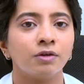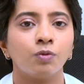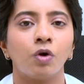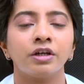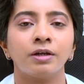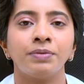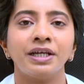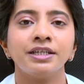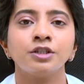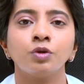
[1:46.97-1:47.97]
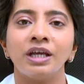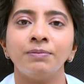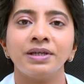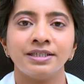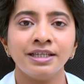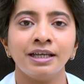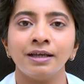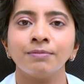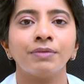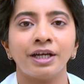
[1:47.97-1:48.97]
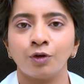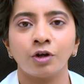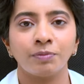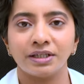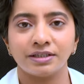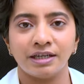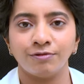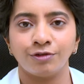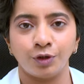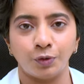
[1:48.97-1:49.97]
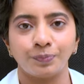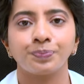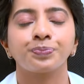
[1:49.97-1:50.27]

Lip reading: What applies to ABC might not be the same for you.